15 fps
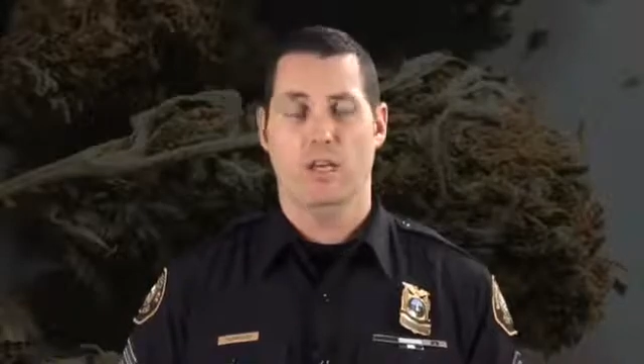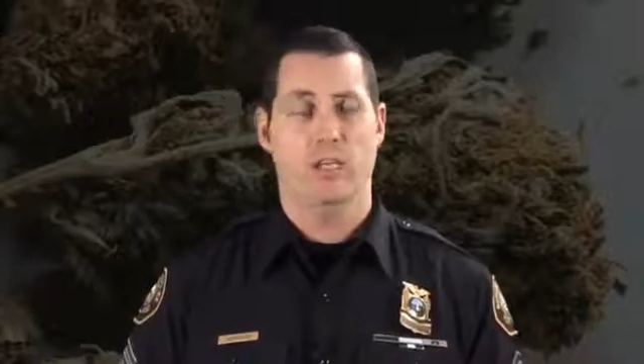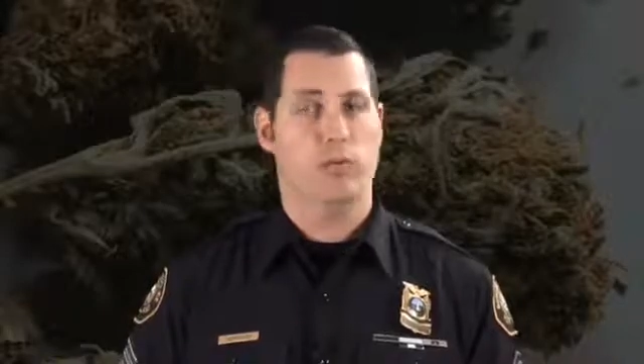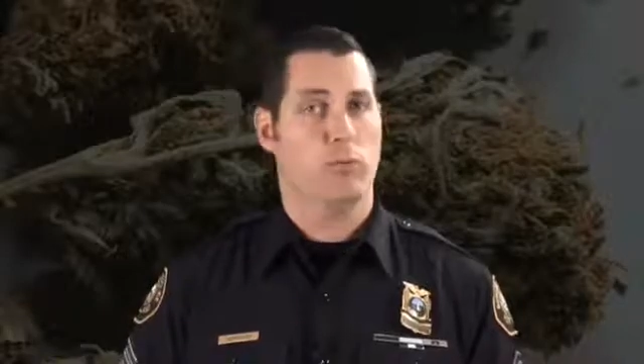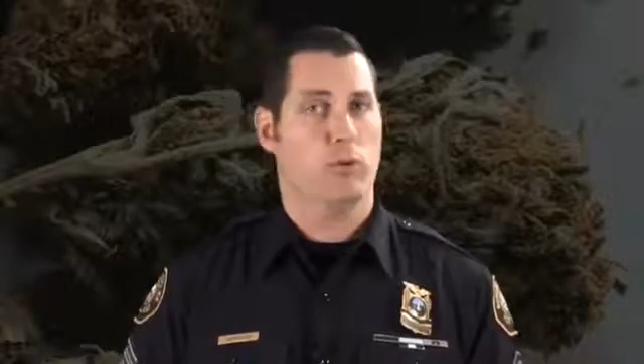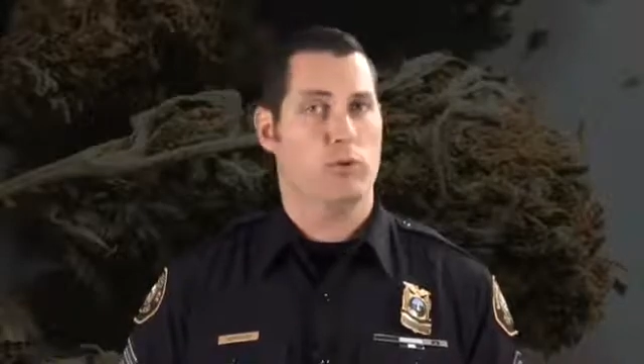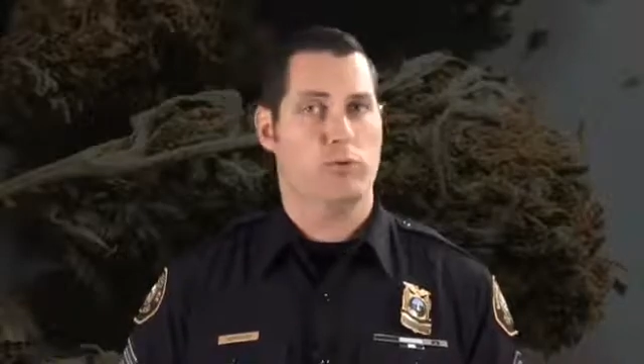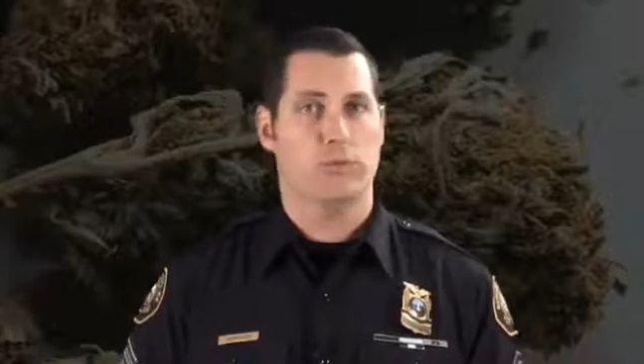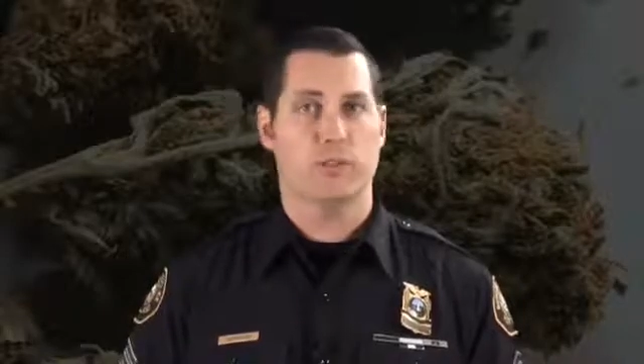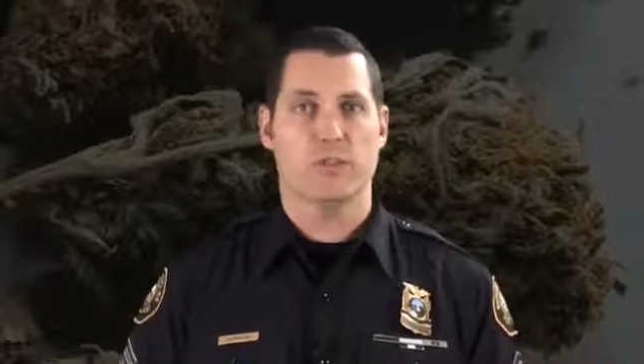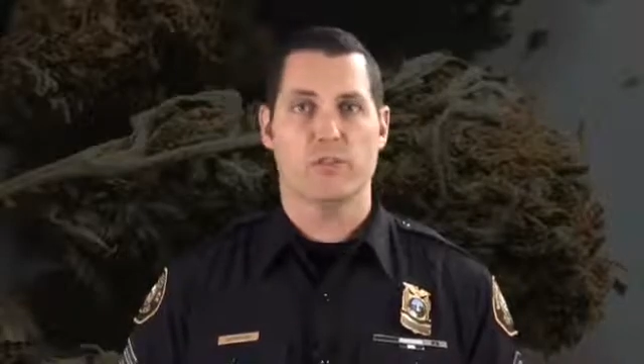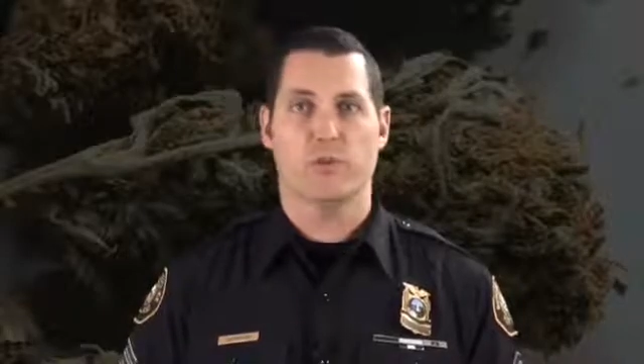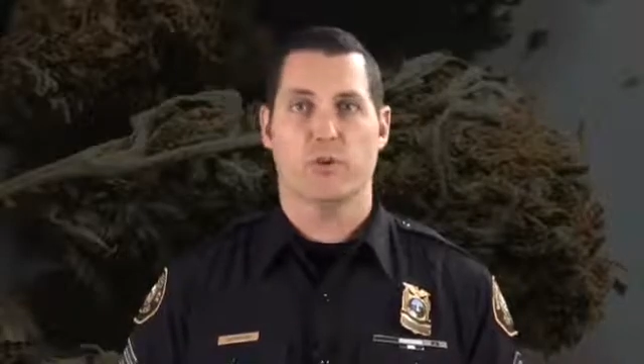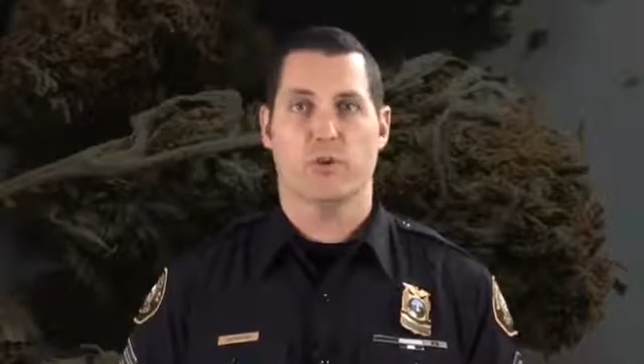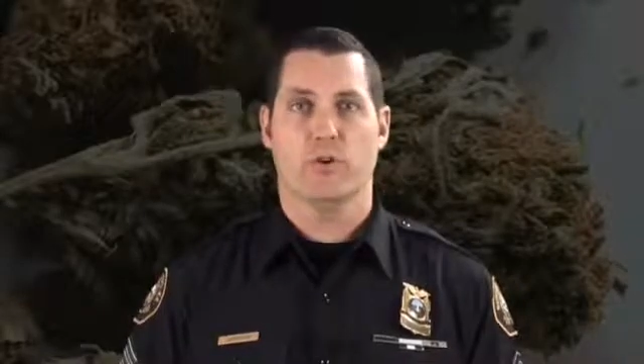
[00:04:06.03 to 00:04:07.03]
The Portland
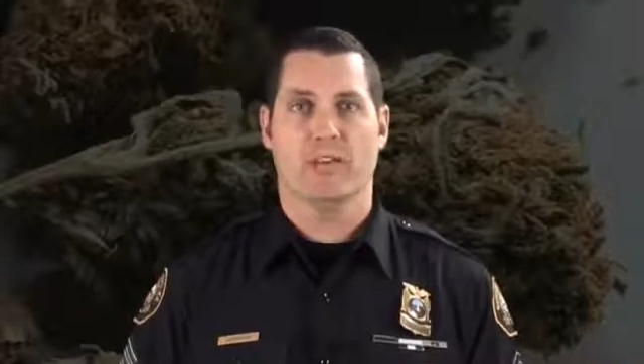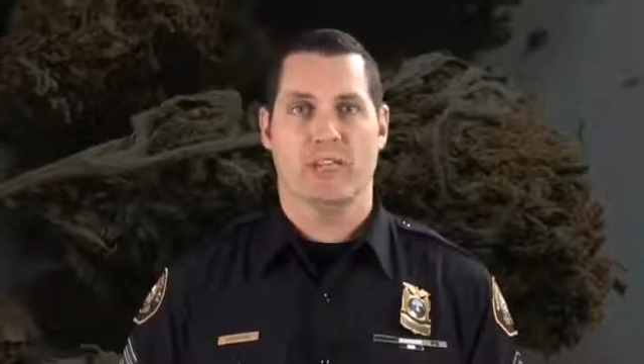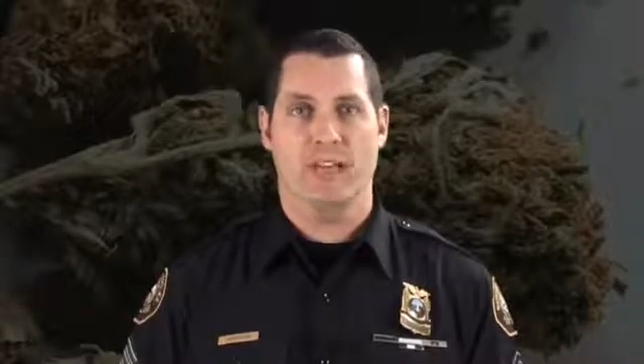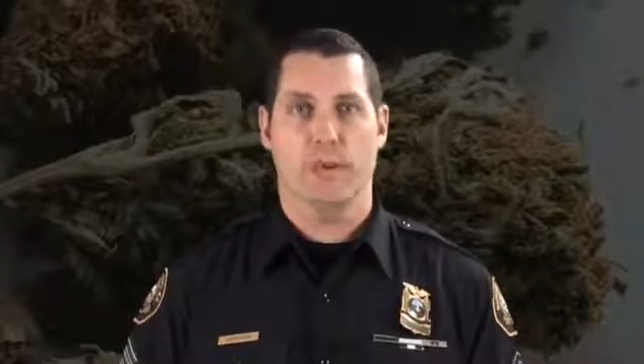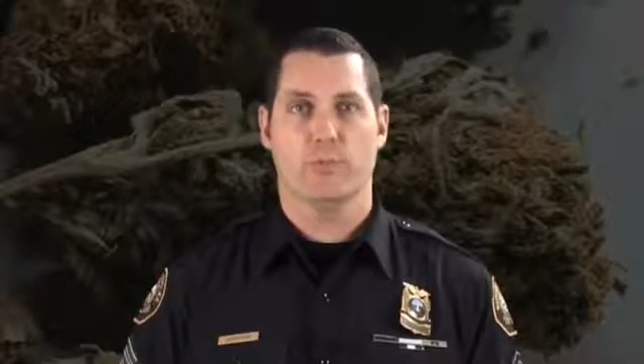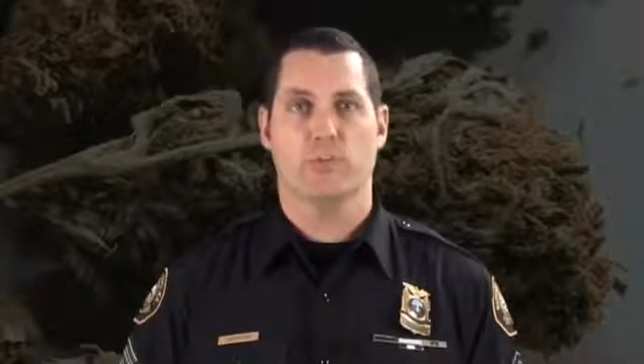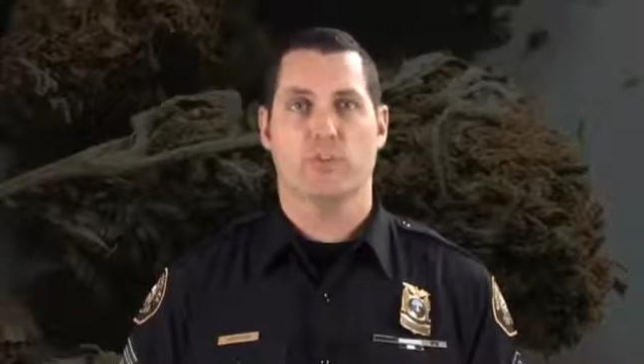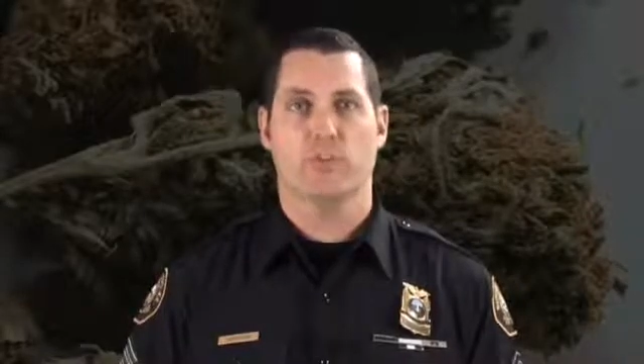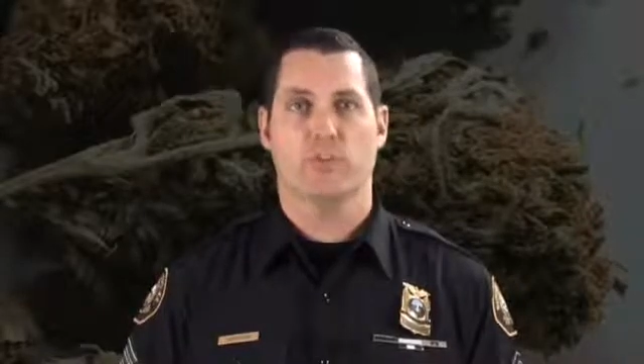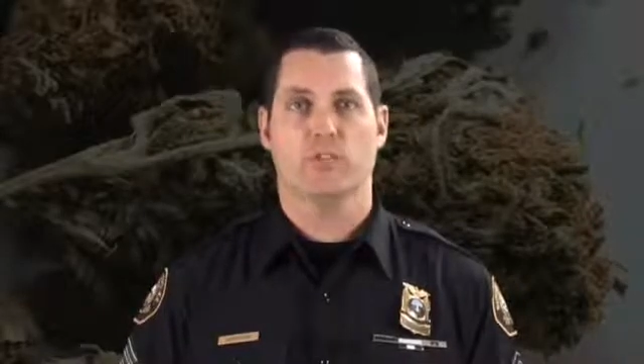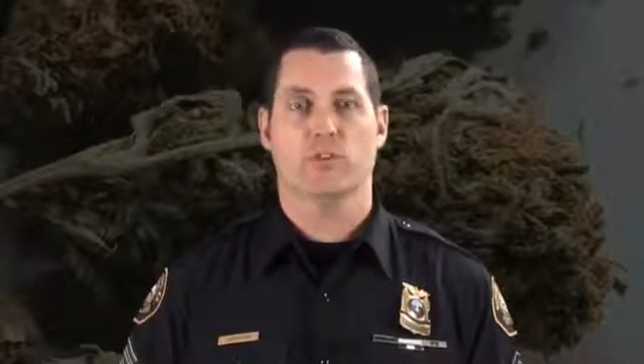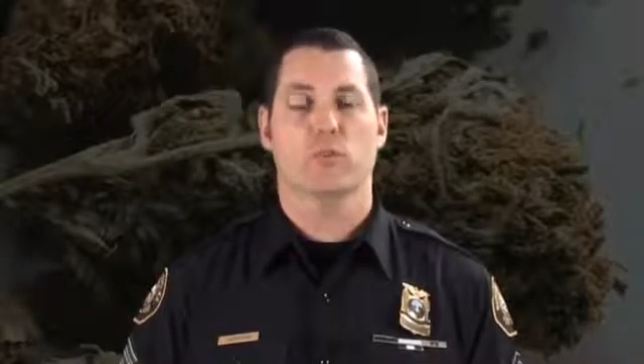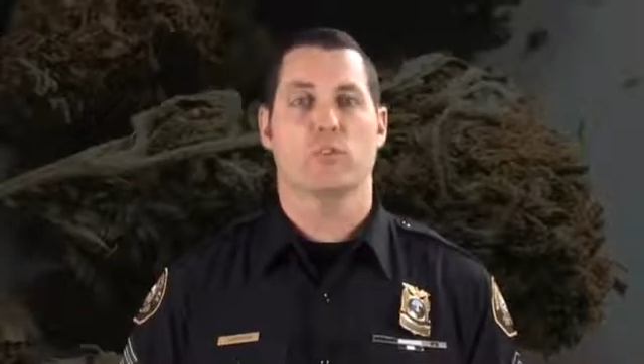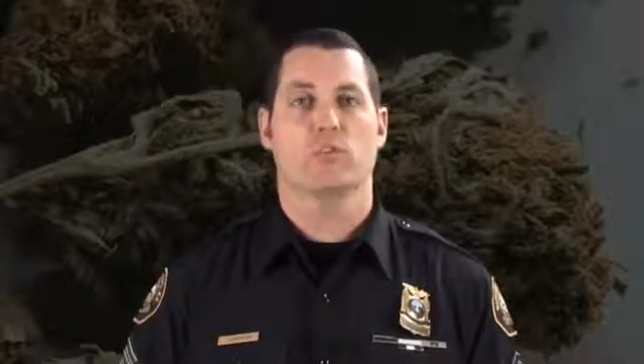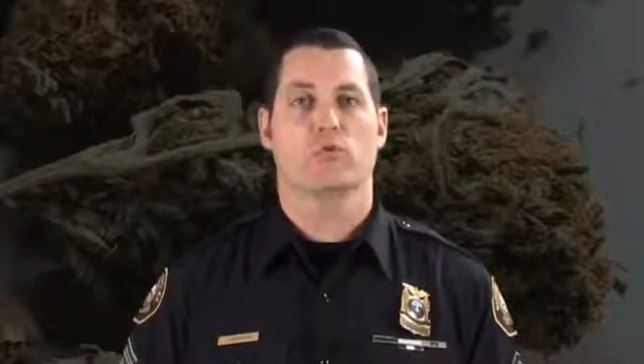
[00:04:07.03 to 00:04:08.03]
Police Bureau cannot predict
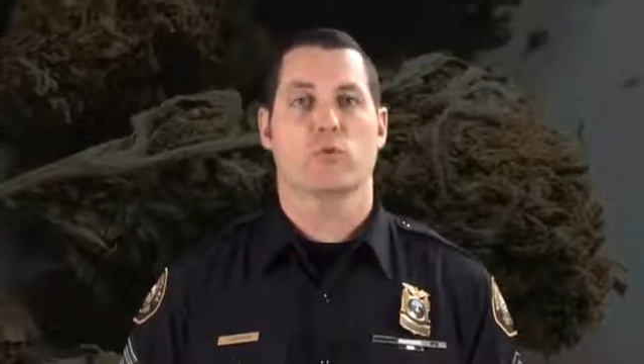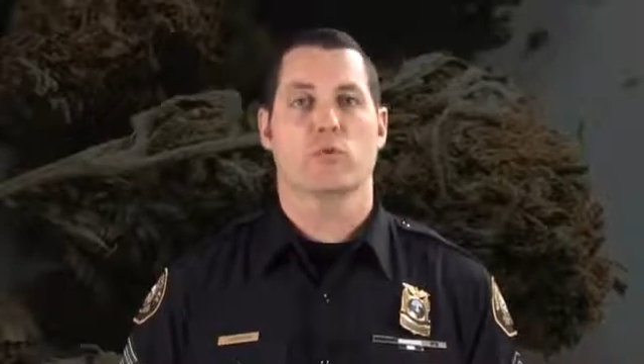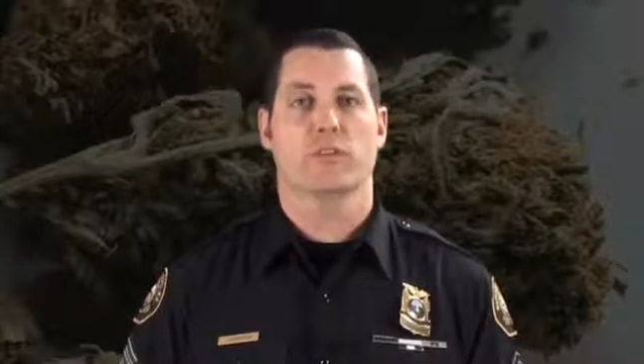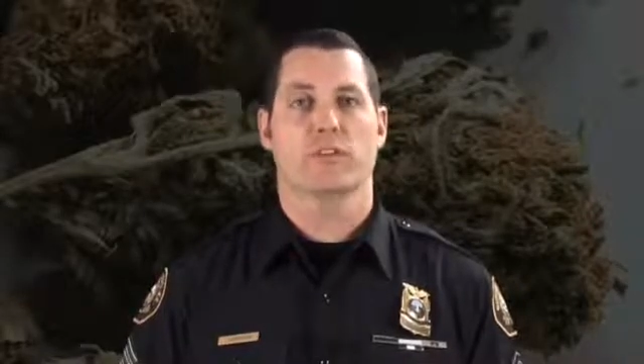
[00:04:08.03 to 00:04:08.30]
or control